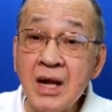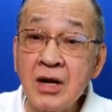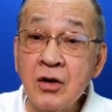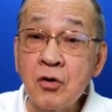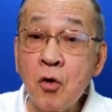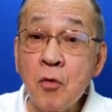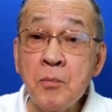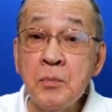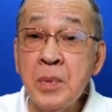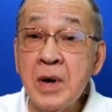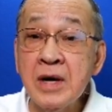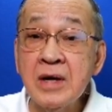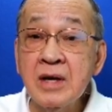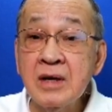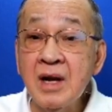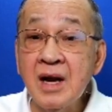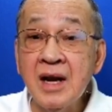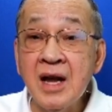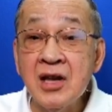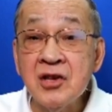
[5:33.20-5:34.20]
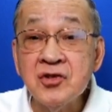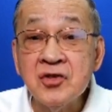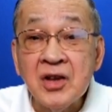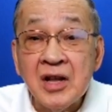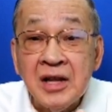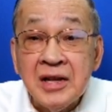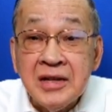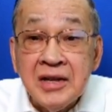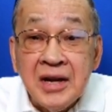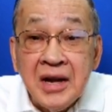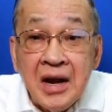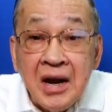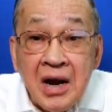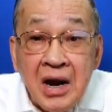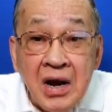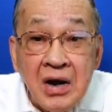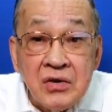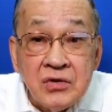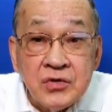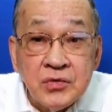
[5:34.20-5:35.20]
and compare that against renting a
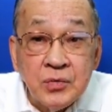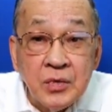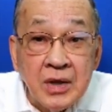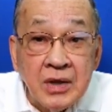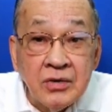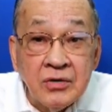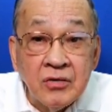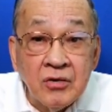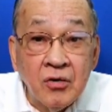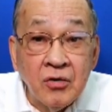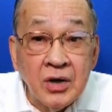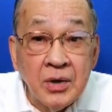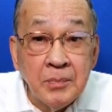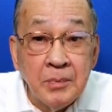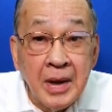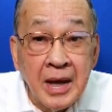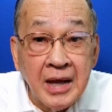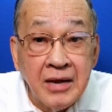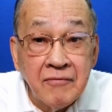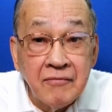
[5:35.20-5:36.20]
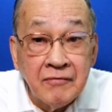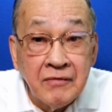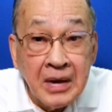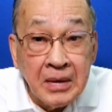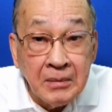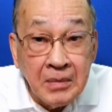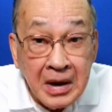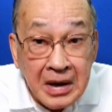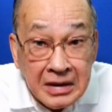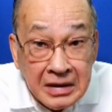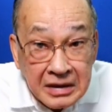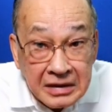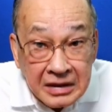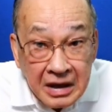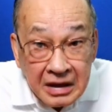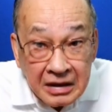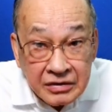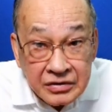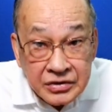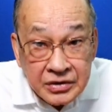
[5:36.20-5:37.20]
house where you're only paying
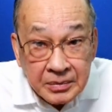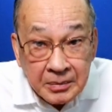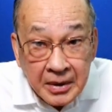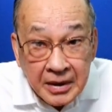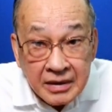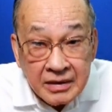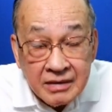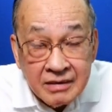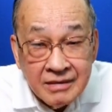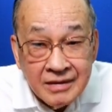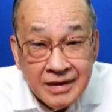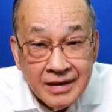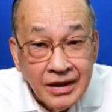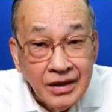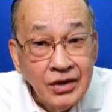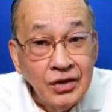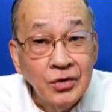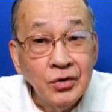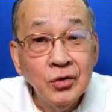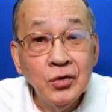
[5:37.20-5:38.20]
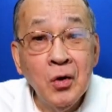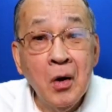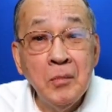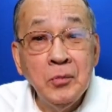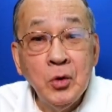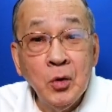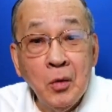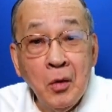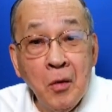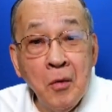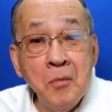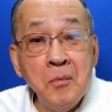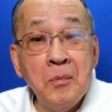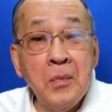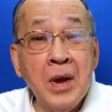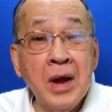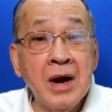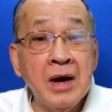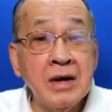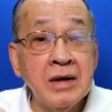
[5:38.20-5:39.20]
$500 a month. You have to
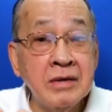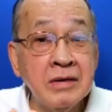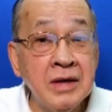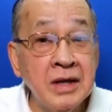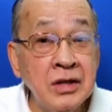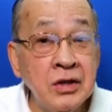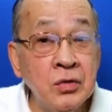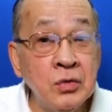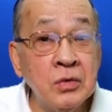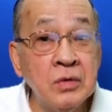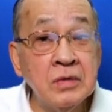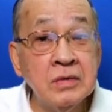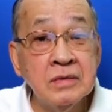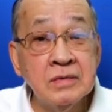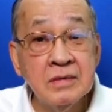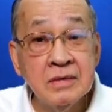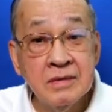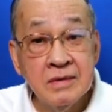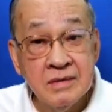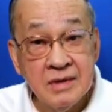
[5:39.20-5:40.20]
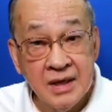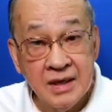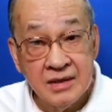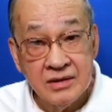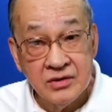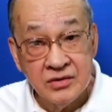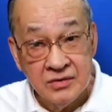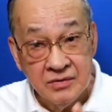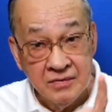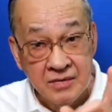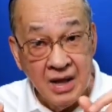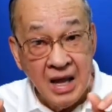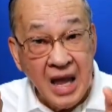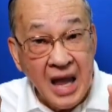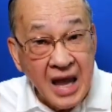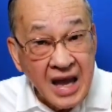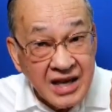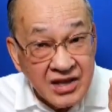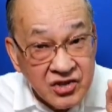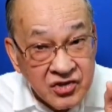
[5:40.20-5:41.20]
compare the two things.
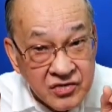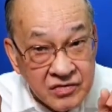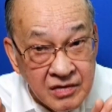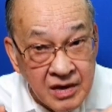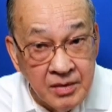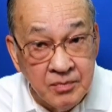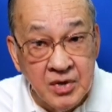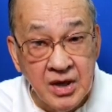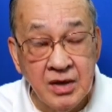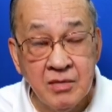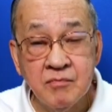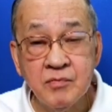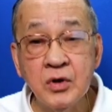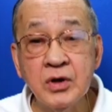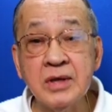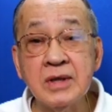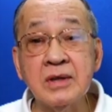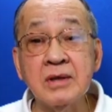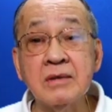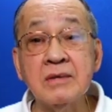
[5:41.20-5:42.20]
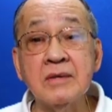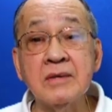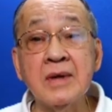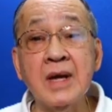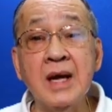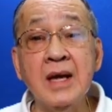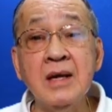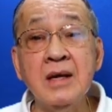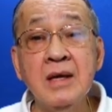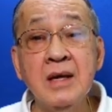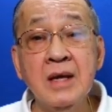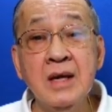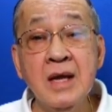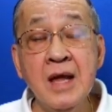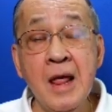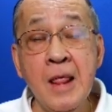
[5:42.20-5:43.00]
Extremely important, okay?